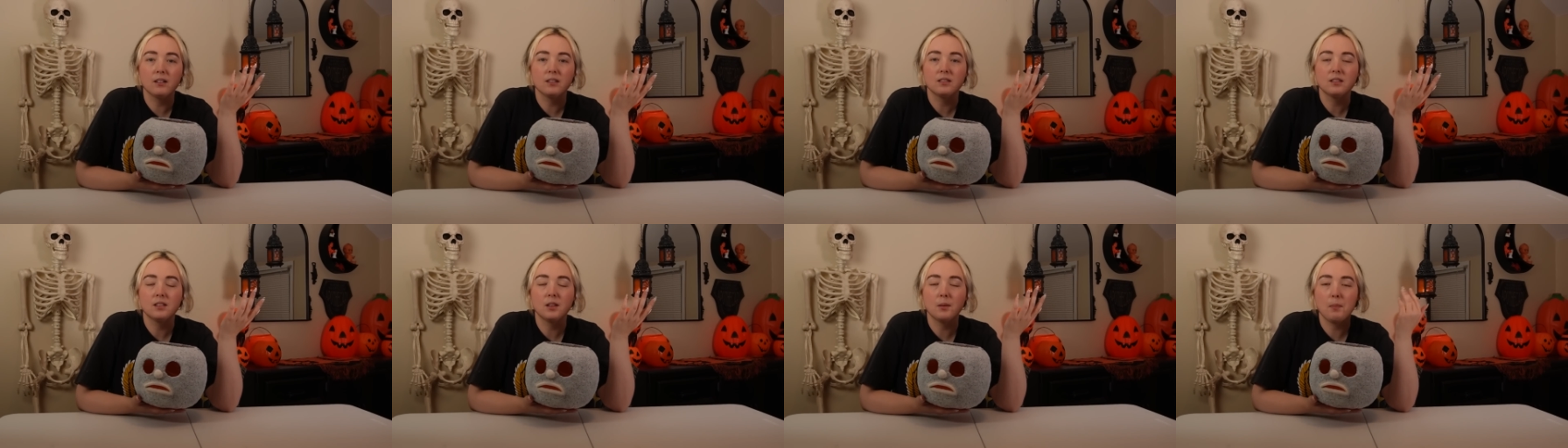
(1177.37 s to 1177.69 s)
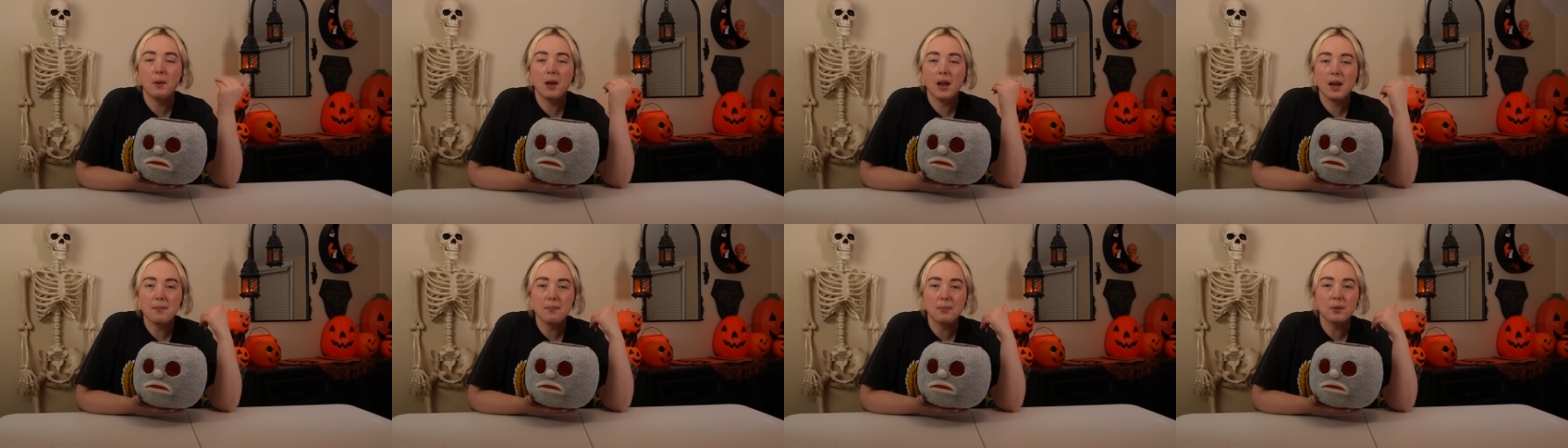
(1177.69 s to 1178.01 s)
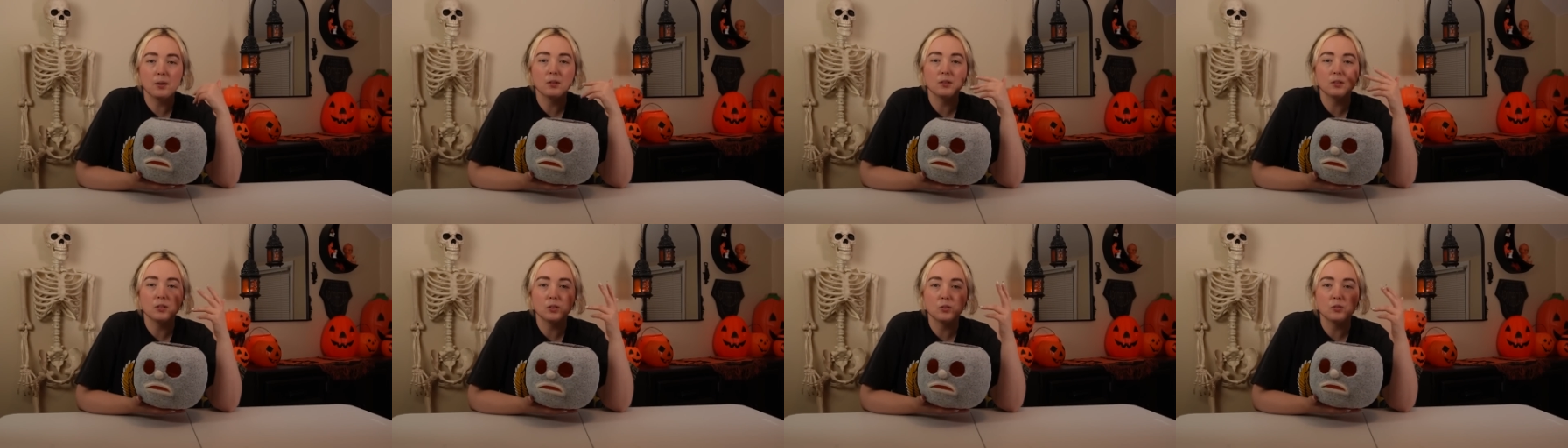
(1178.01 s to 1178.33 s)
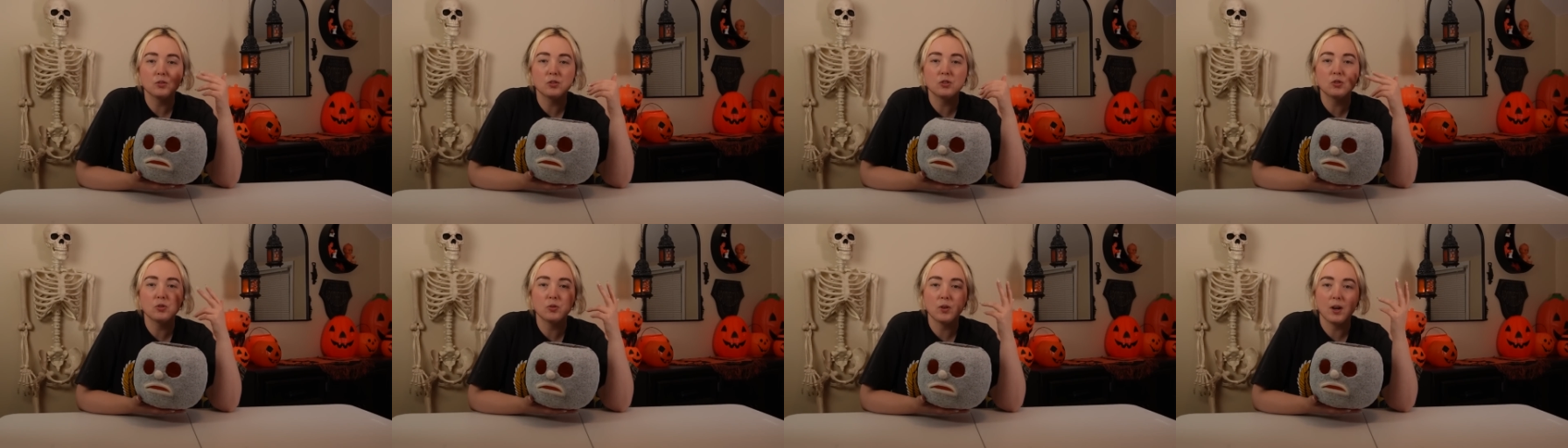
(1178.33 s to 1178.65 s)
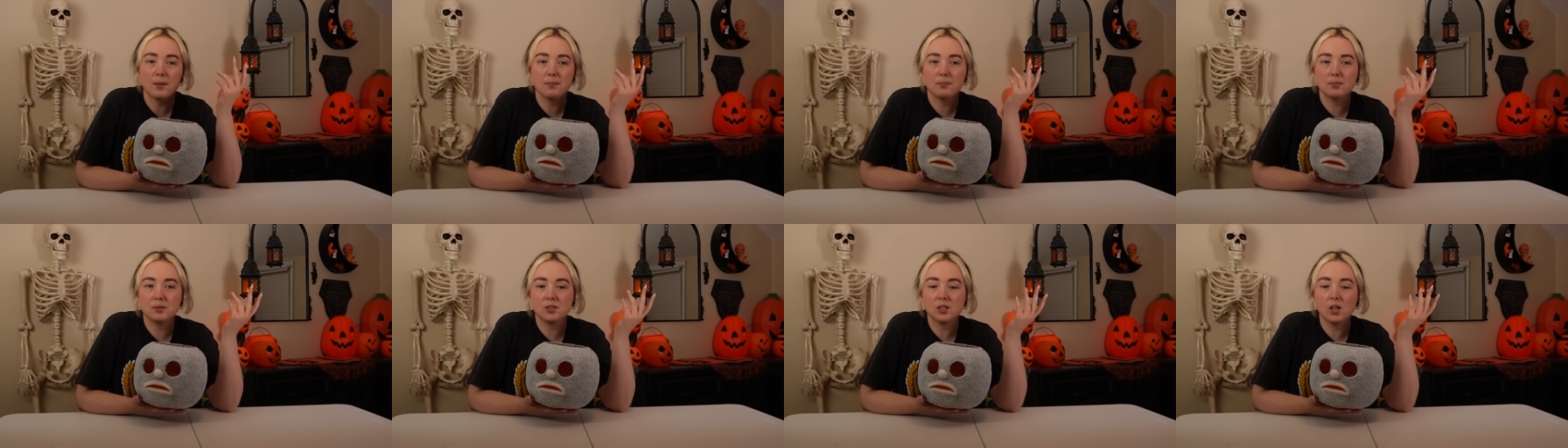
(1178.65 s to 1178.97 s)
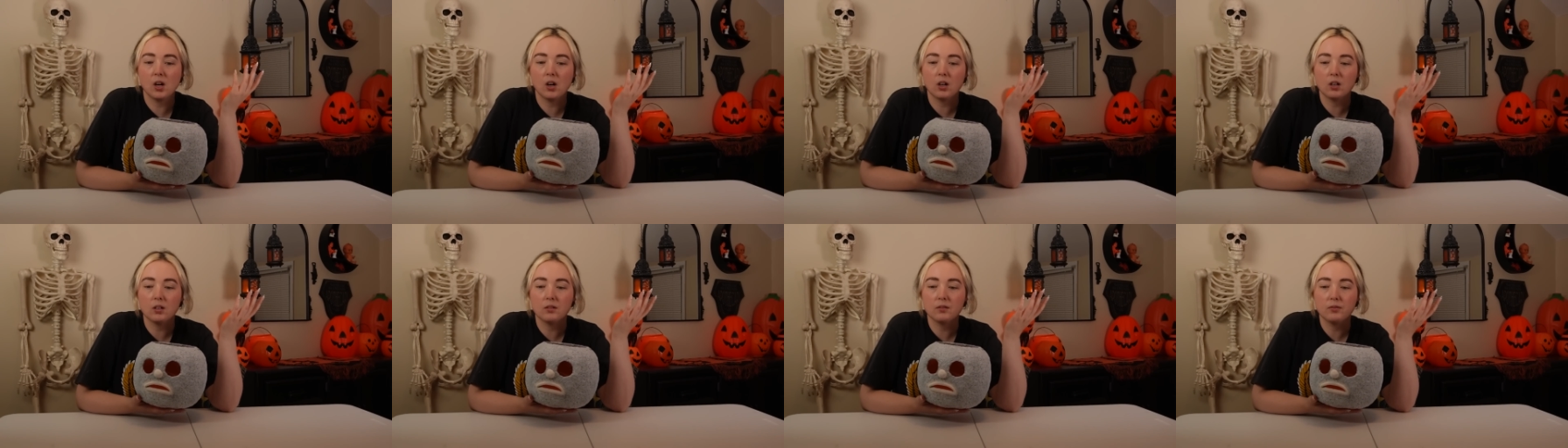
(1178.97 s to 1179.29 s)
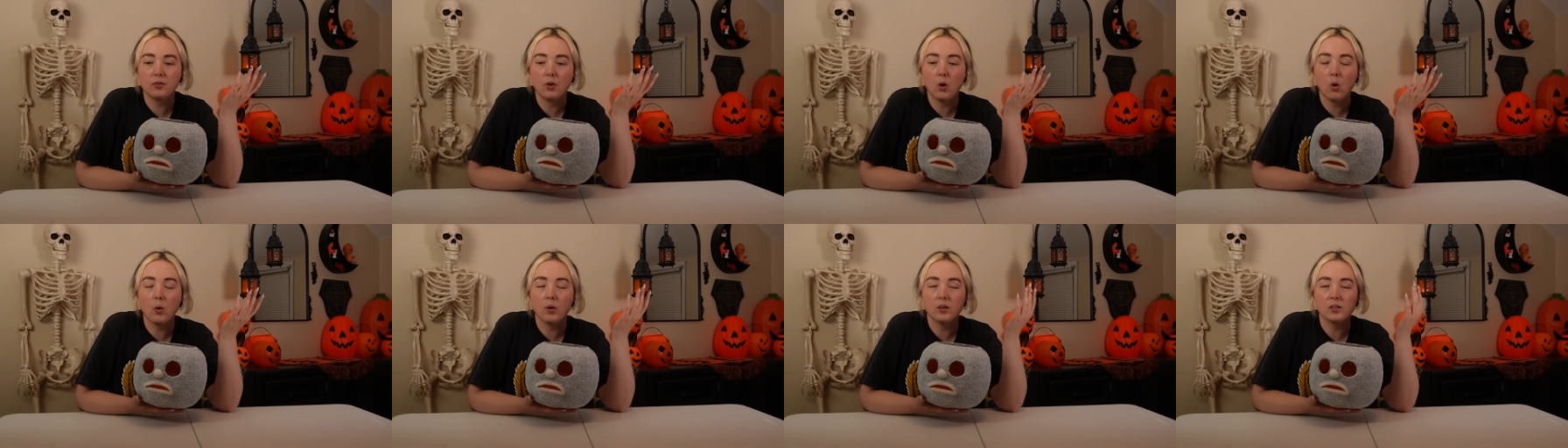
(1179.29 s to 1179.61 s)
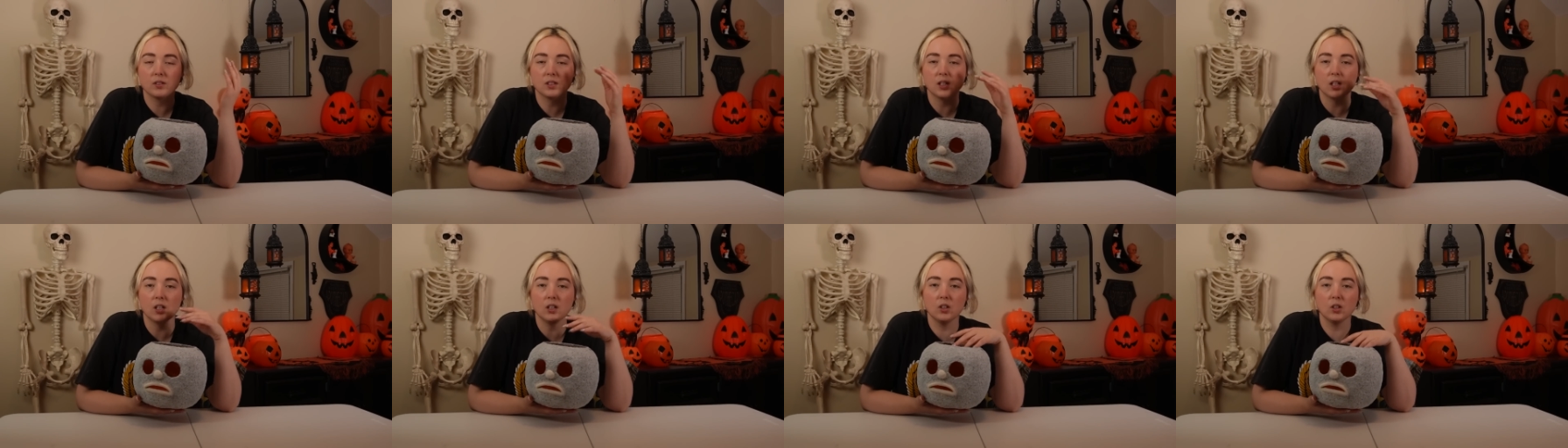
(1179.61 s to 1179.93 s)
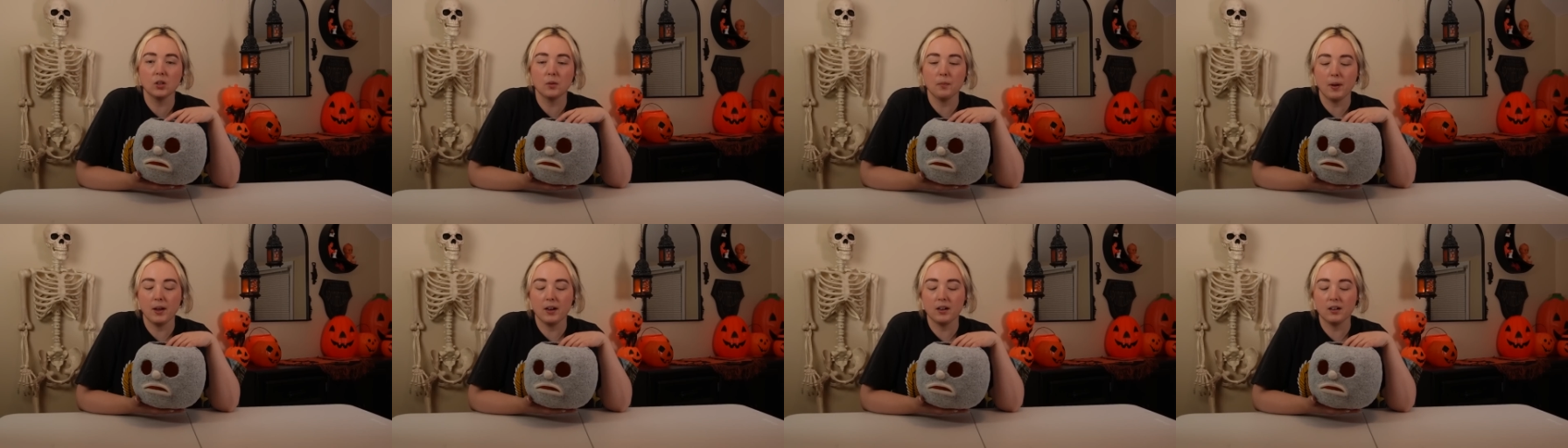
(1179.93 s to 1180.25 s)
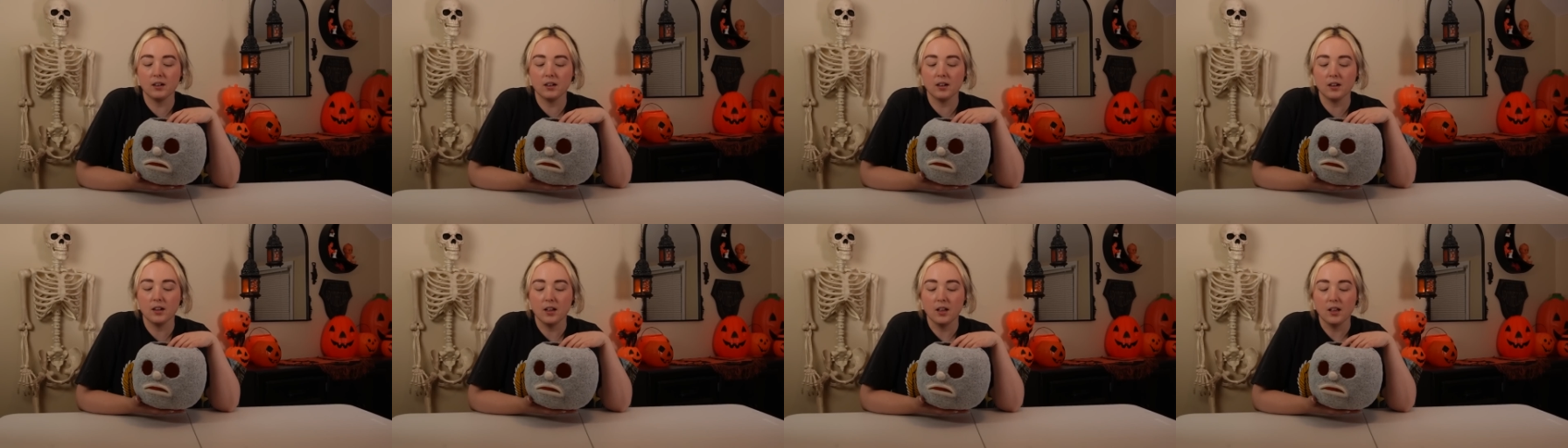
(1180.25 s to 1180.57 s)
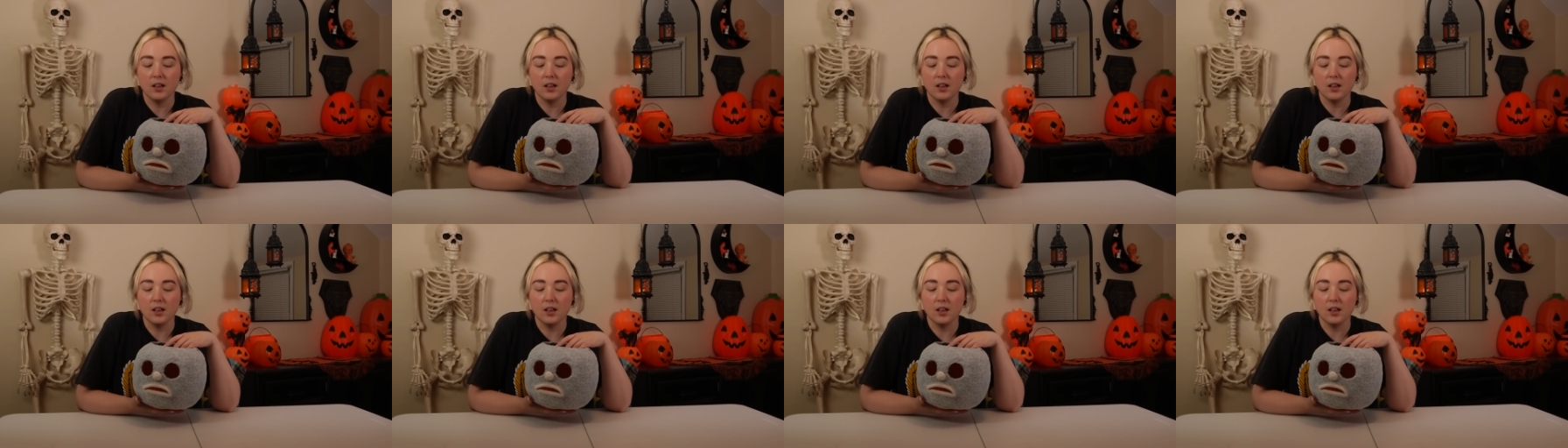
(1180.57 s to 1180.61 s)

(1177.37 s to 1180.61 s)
The paper little strips are of course going to look better.